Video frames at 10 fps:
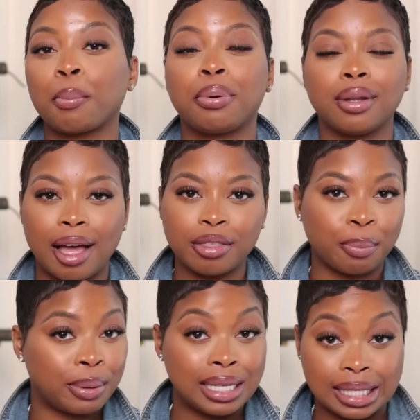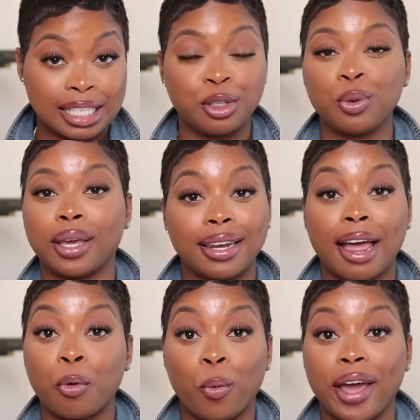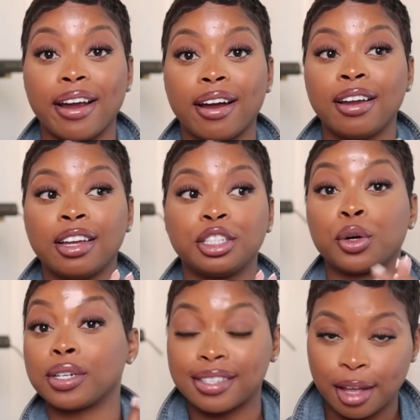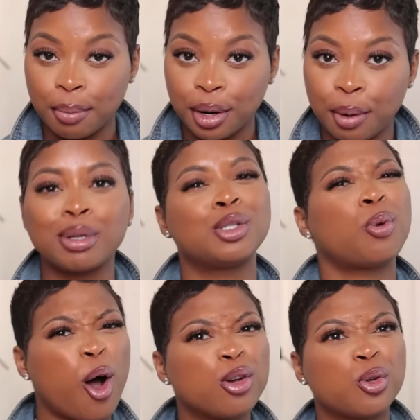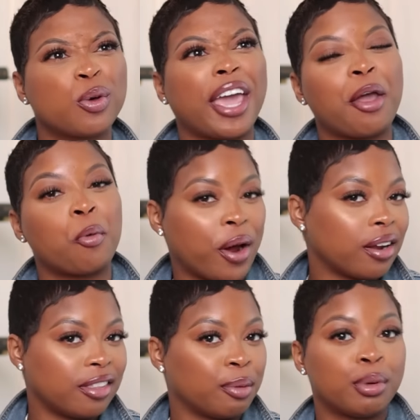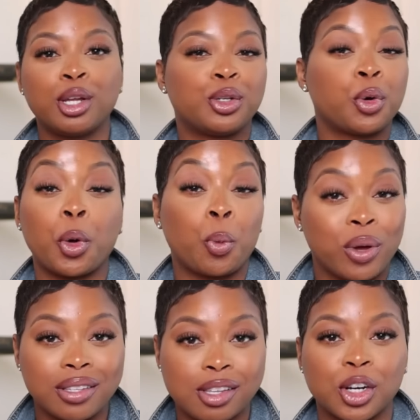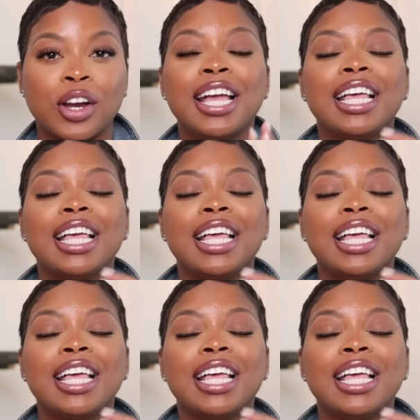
Pull out the pieces you cannot wear during summer, but you also can't wear them during winter.